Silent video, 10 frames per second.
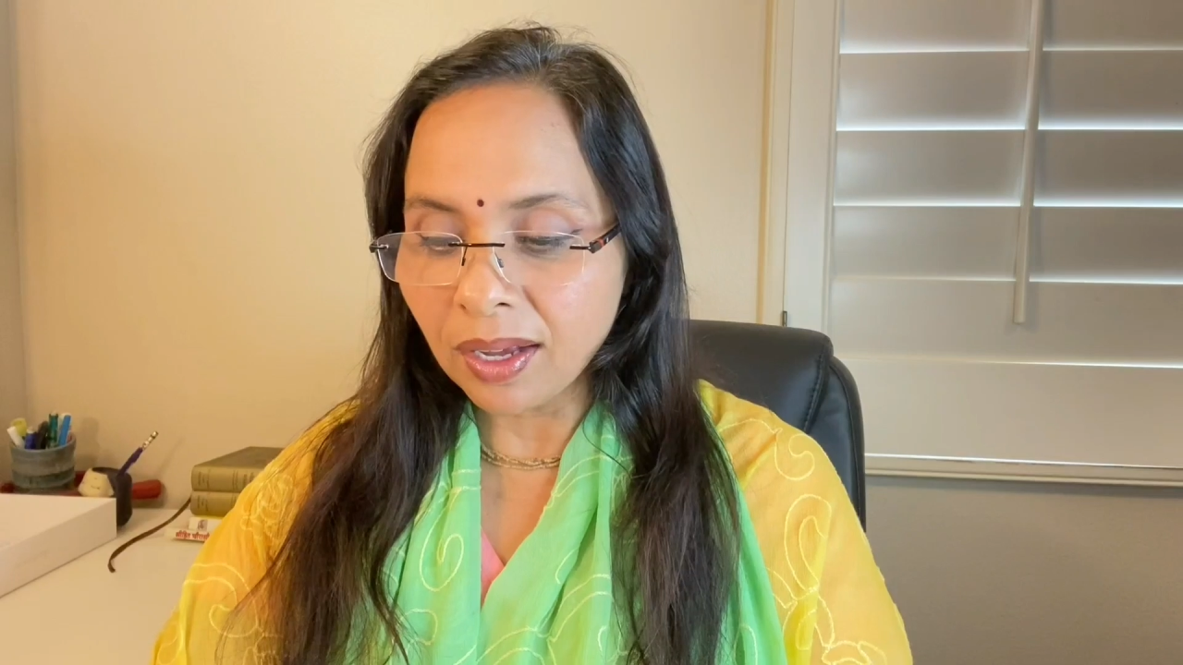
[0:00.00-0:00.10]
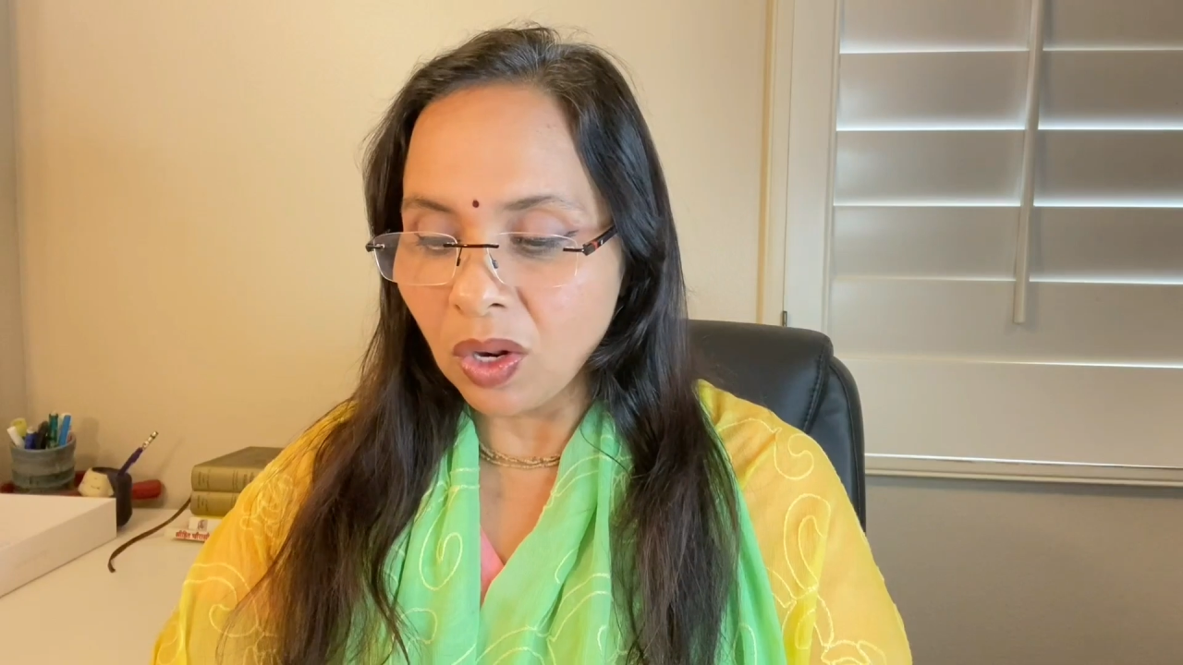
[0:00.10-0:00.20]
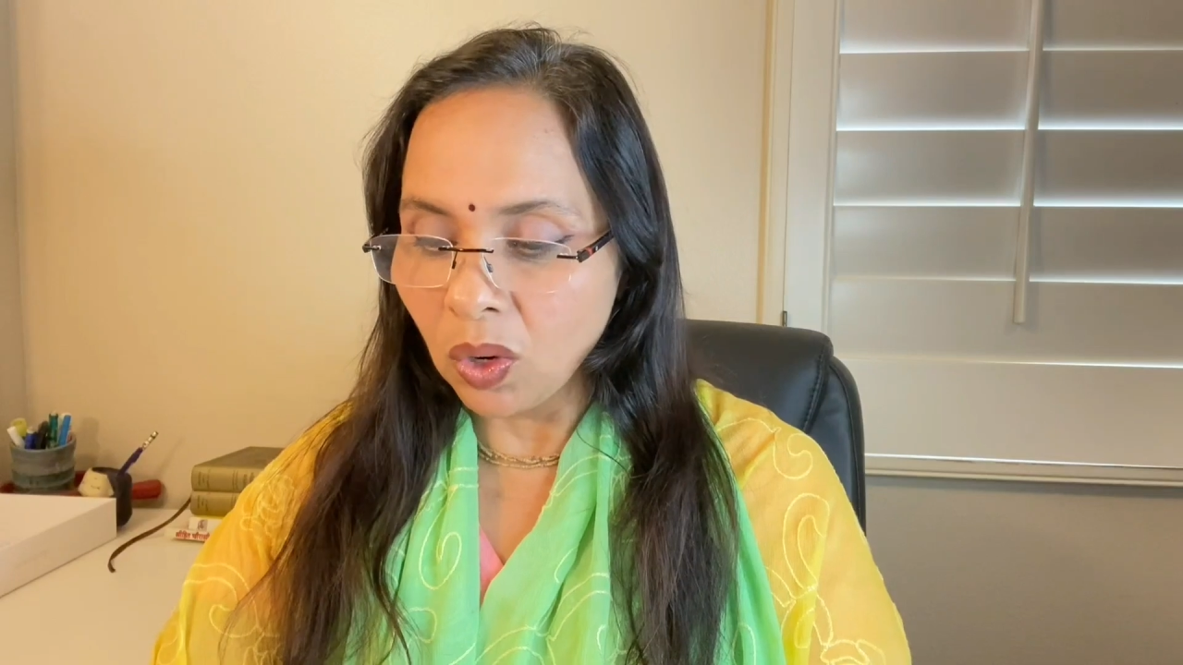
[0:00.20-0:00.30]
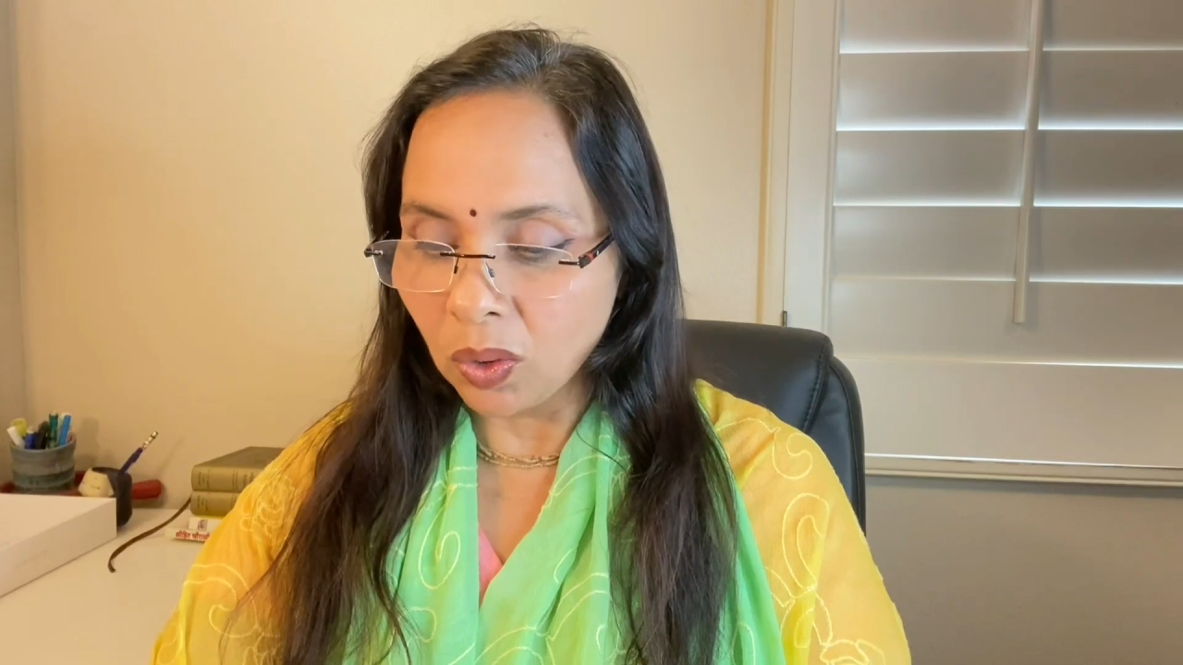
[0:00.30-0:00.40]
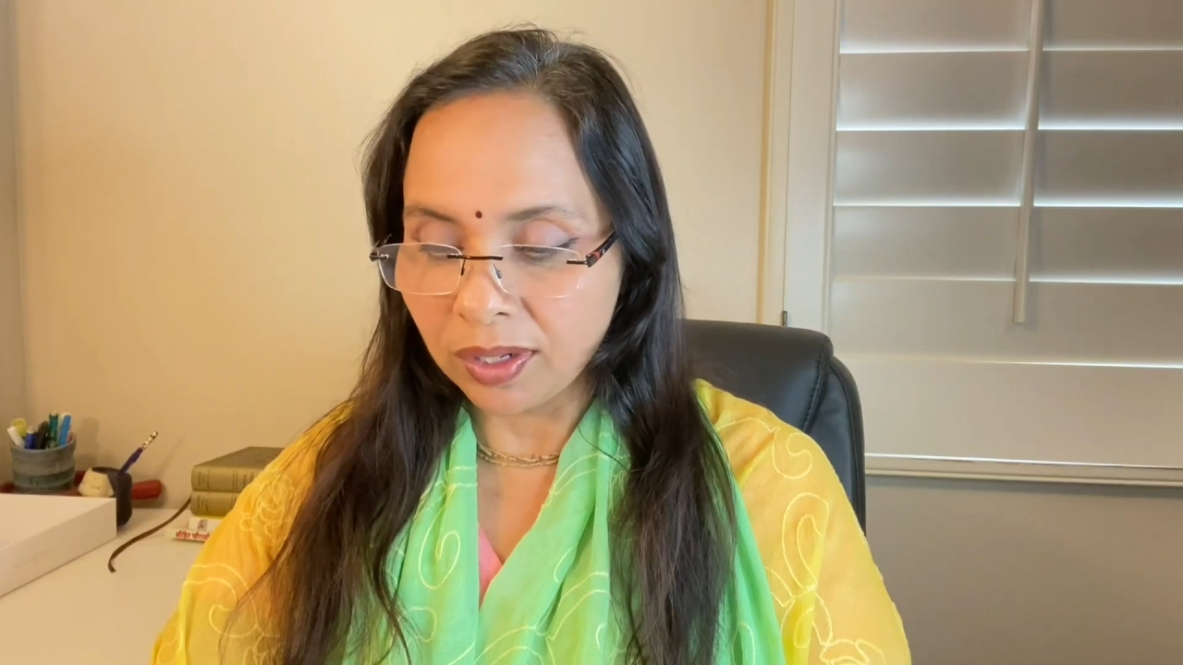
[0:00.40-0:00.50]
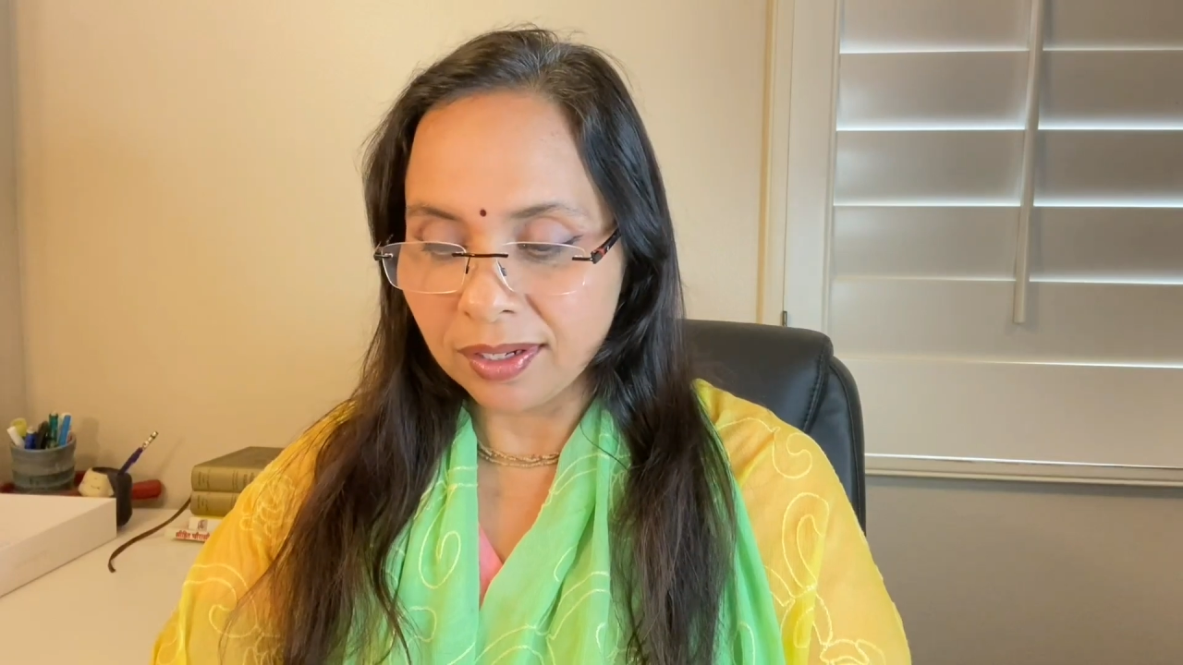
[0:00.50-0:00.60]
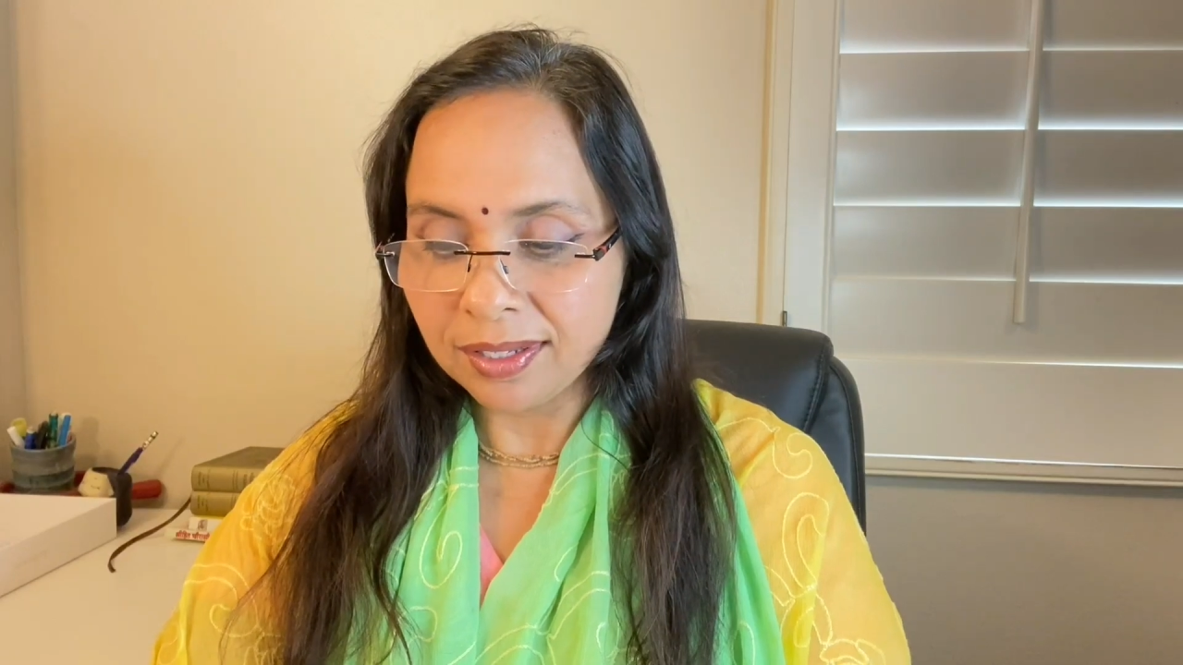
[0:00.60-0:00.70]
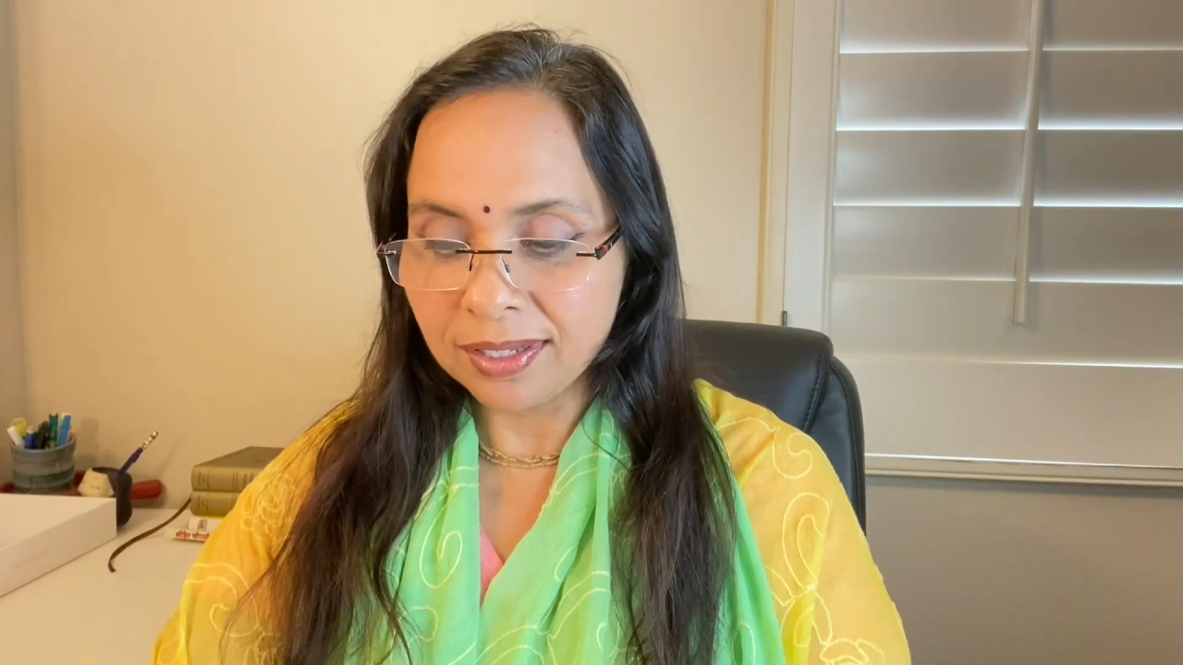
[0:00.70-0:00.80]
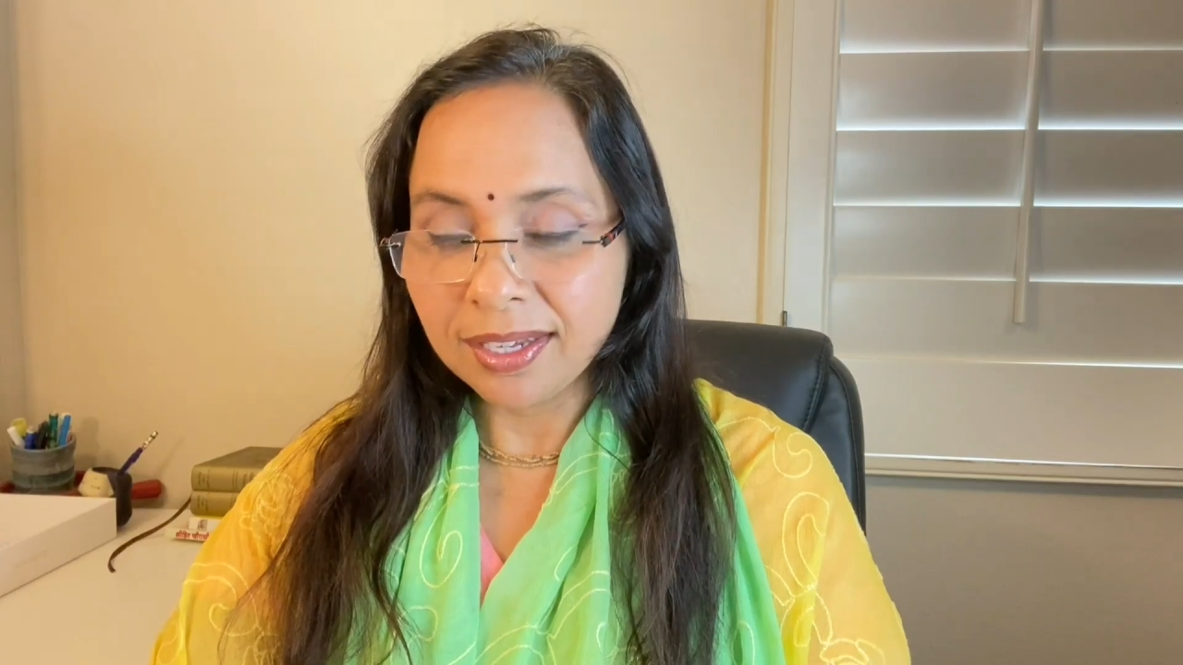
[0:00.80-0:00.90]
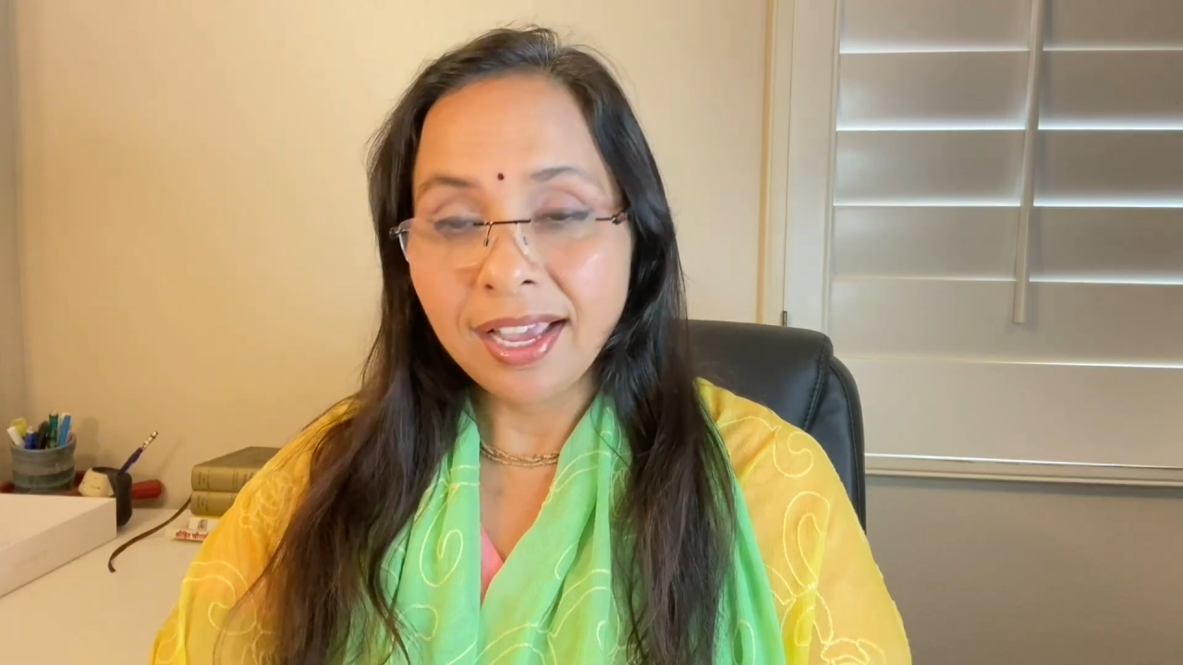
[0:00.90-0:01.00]

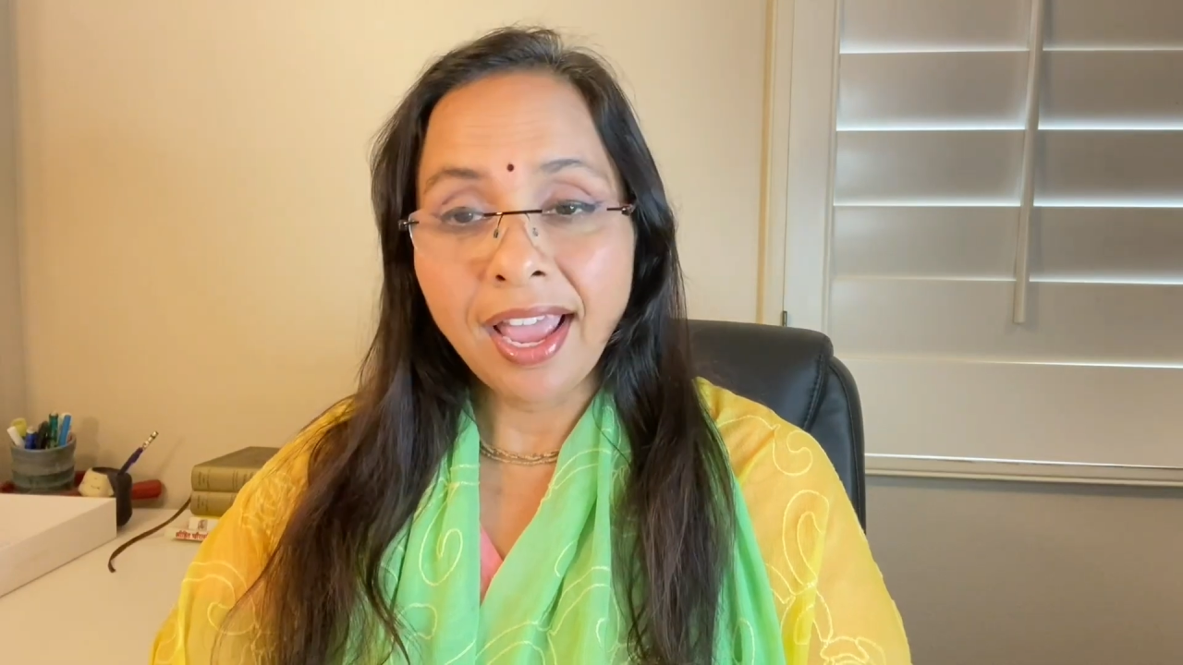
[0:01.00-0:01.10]
lotus,